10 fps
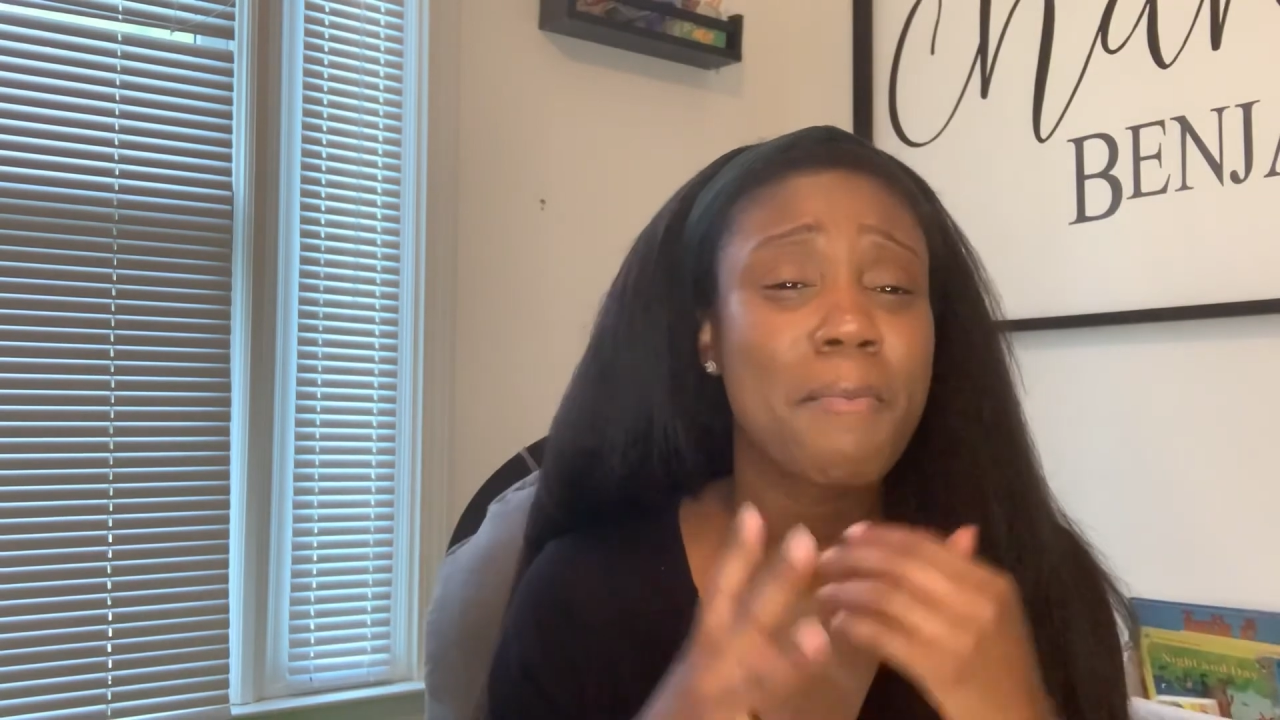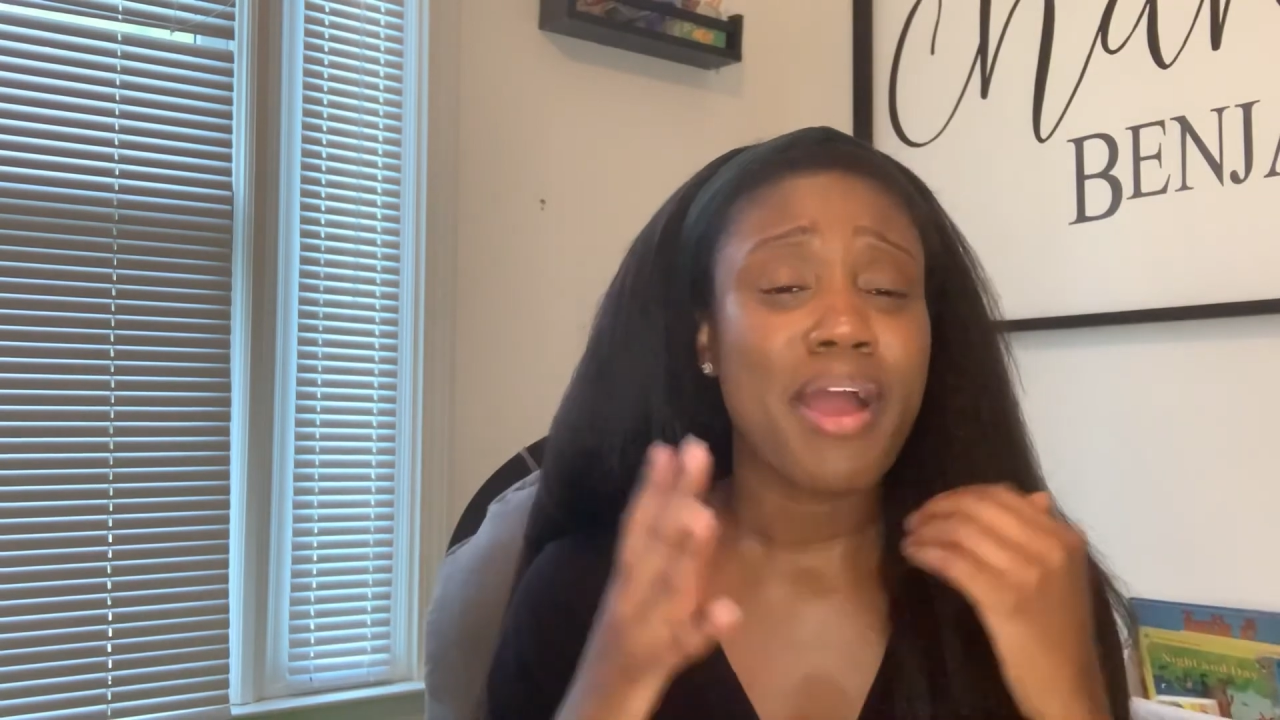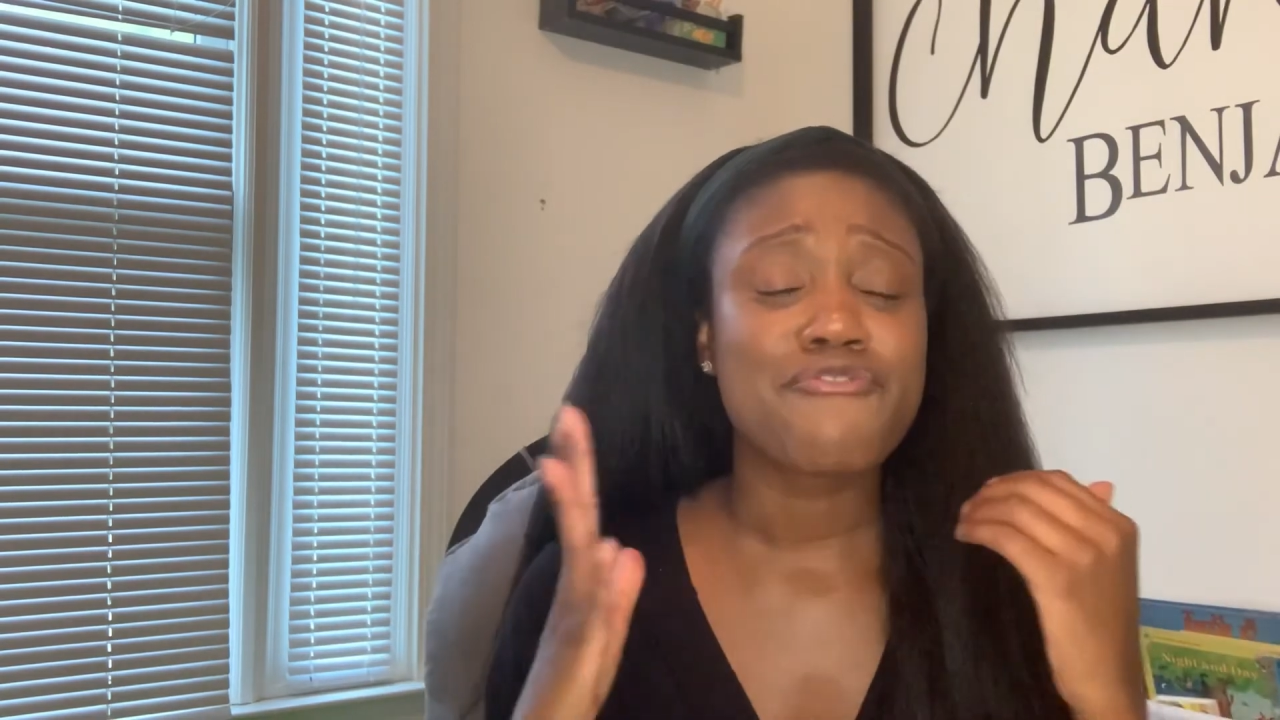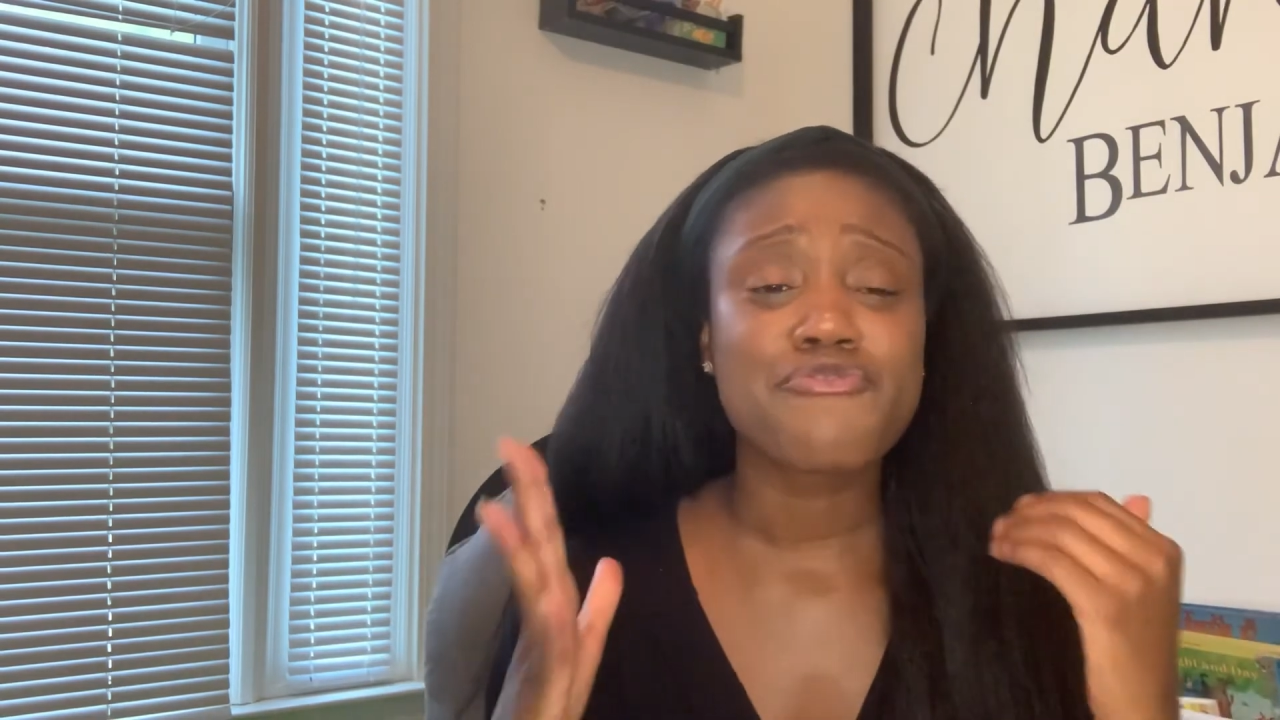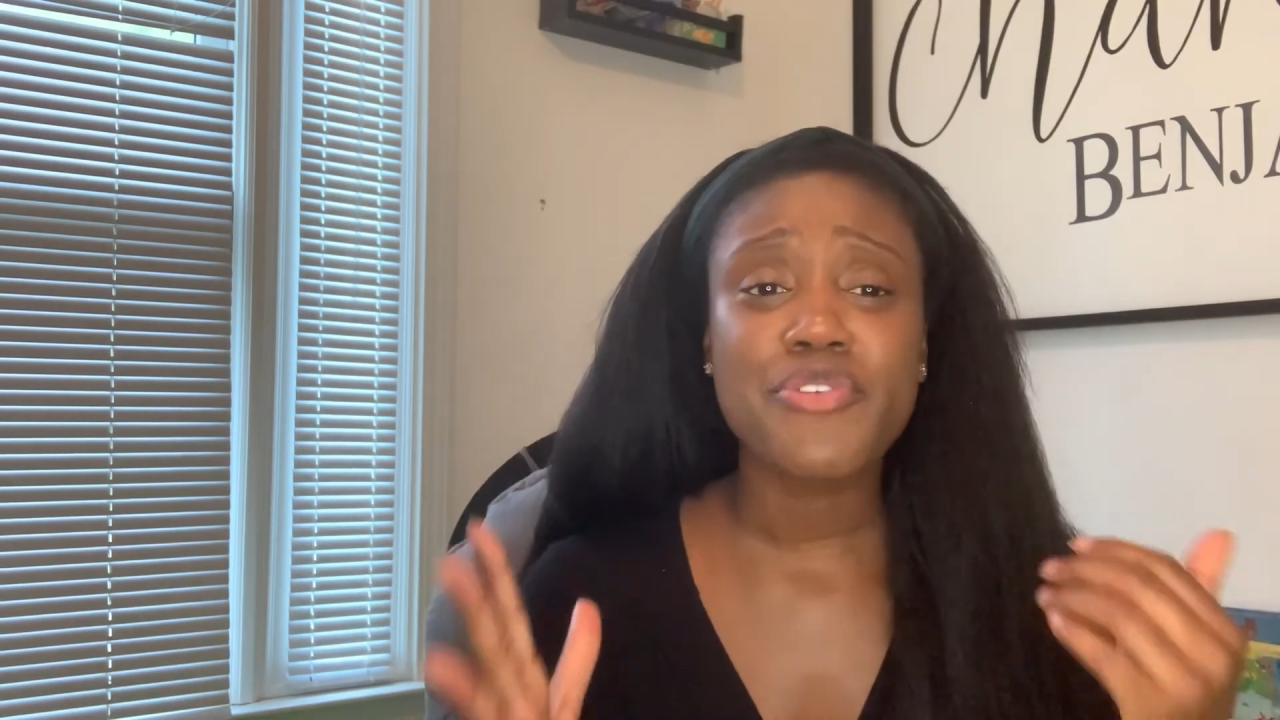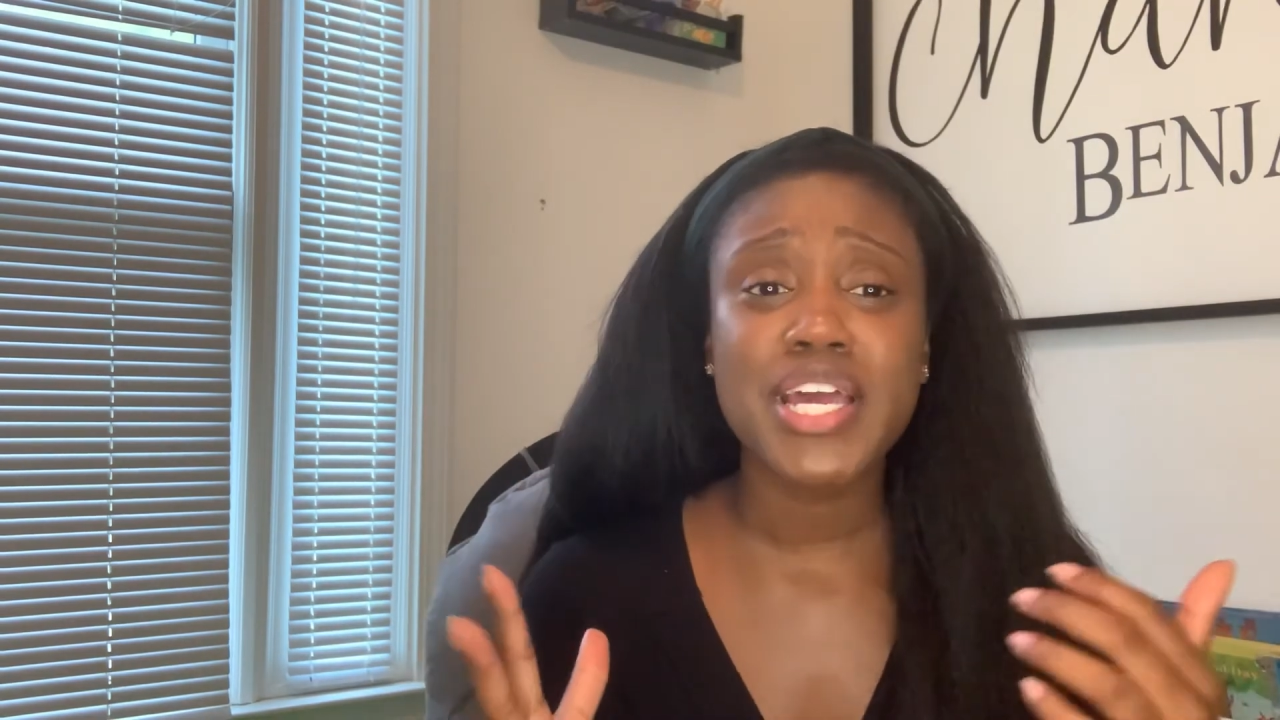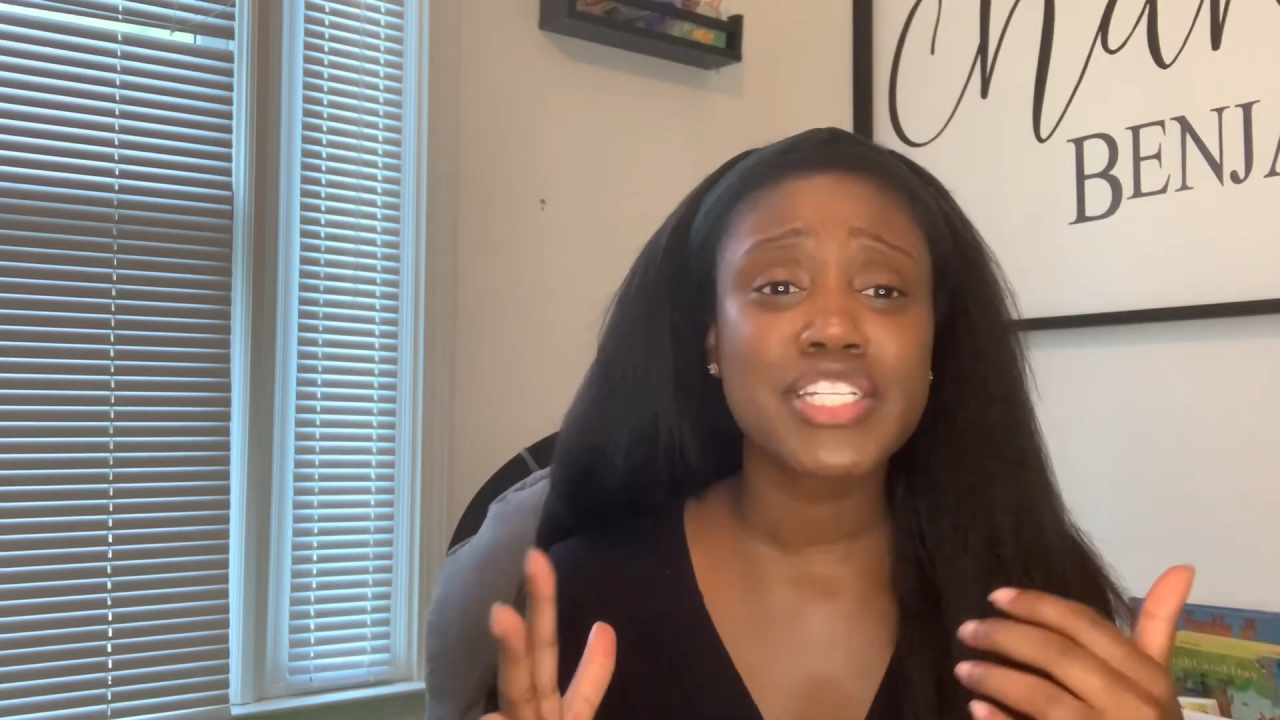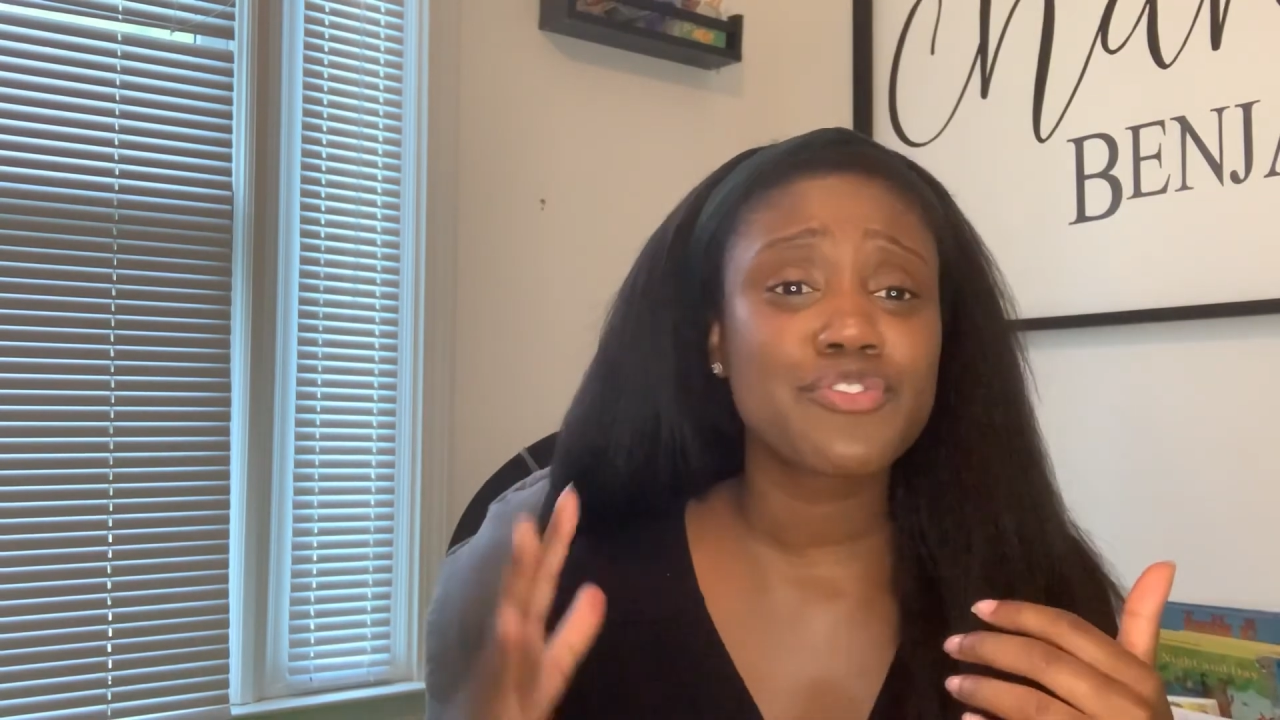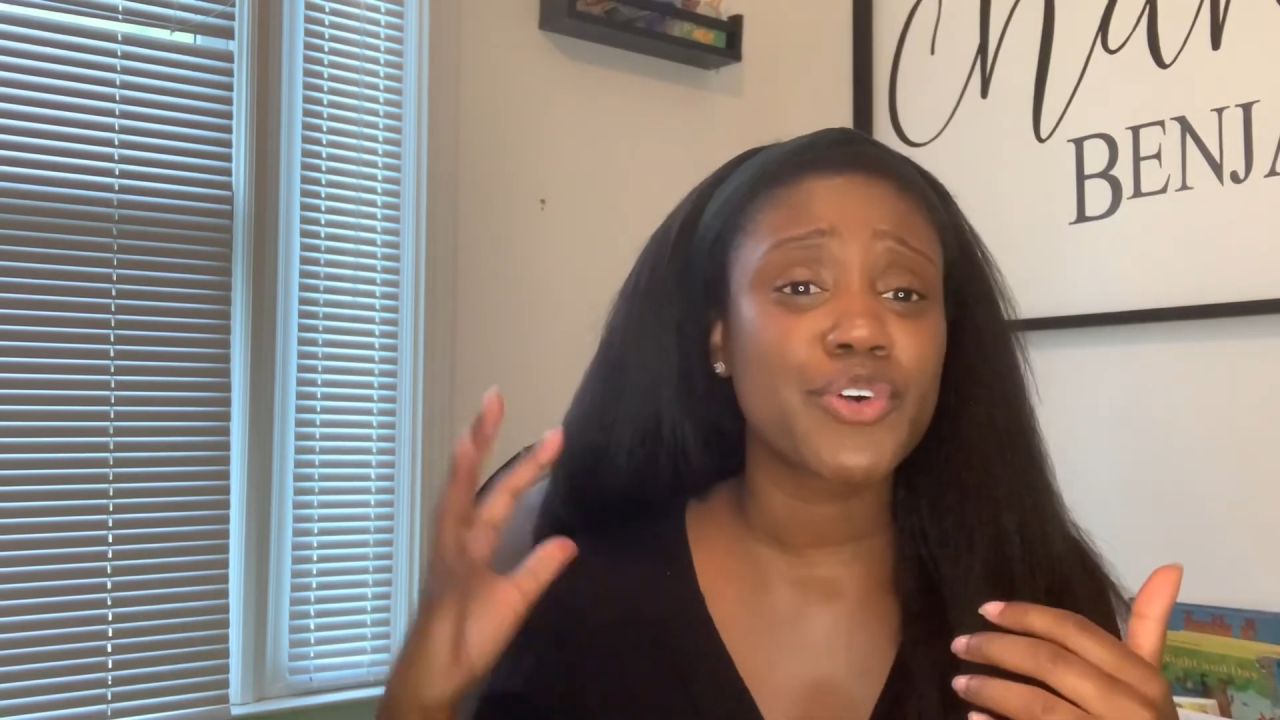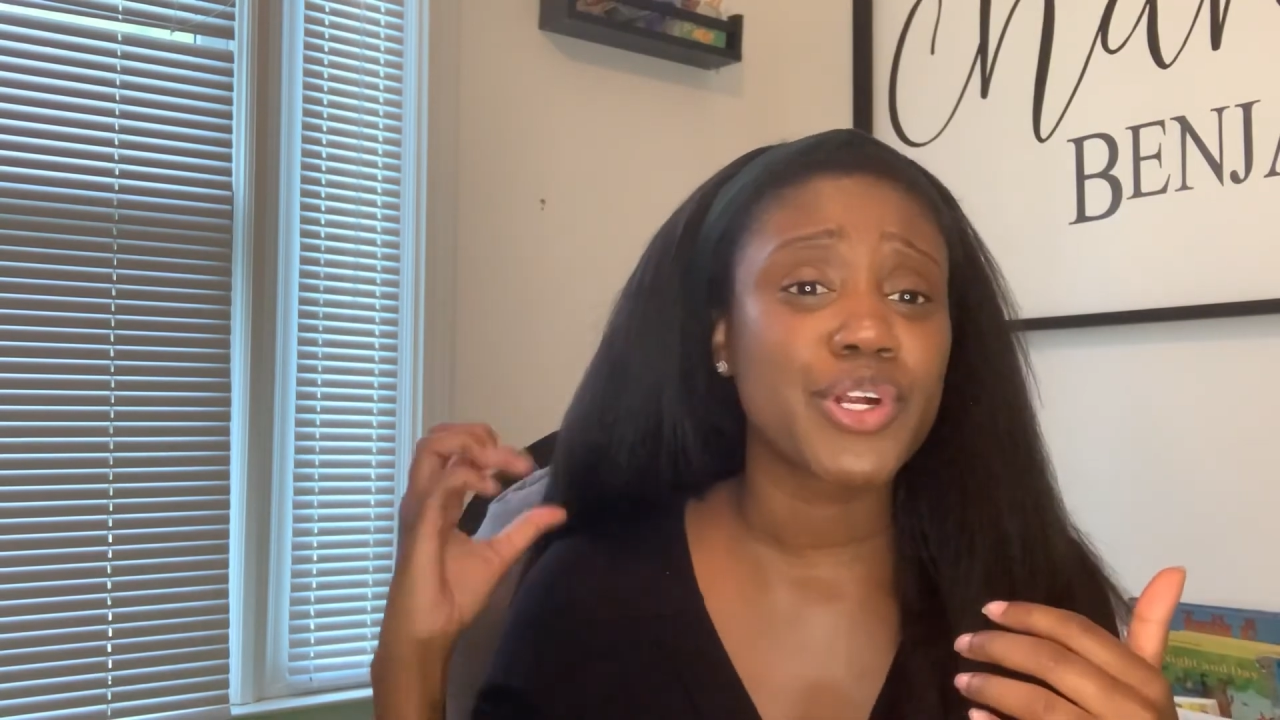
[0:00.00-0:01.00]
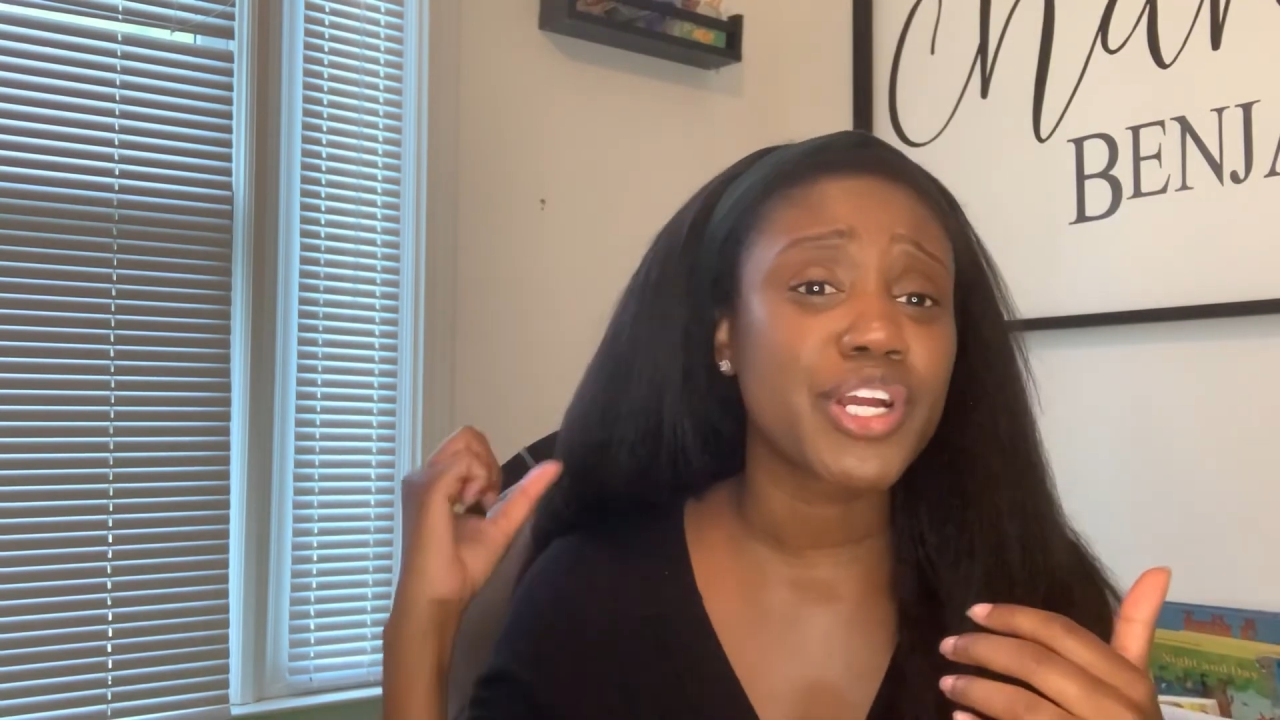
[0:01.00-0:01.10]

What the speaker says: my friends for